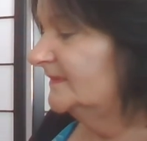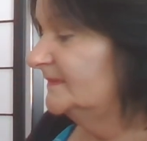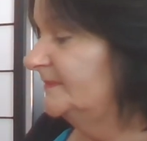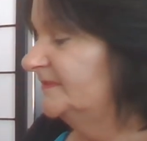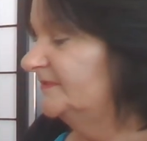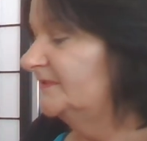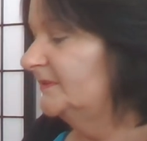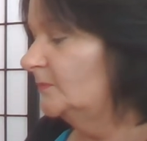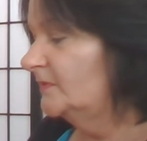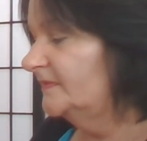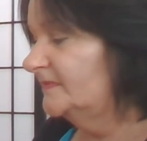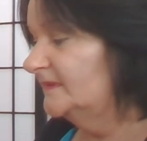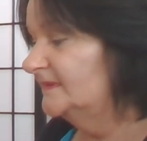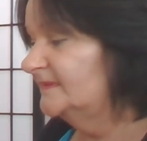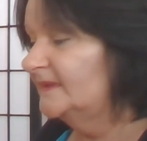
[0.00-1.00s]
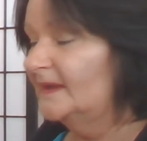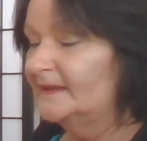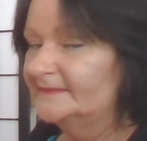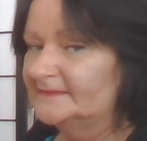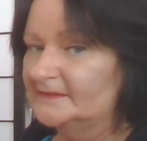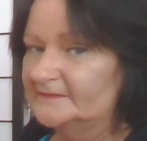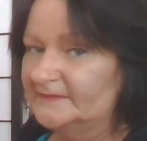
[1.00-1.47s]
especially with these
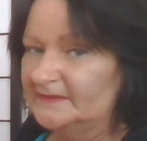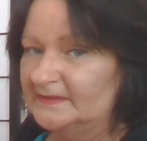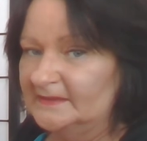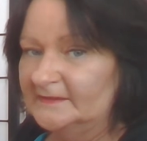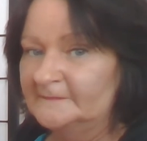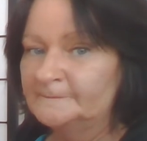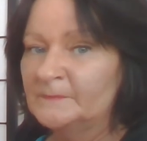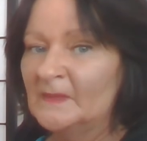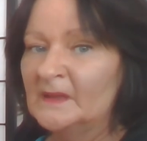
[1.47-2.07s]
cards over here.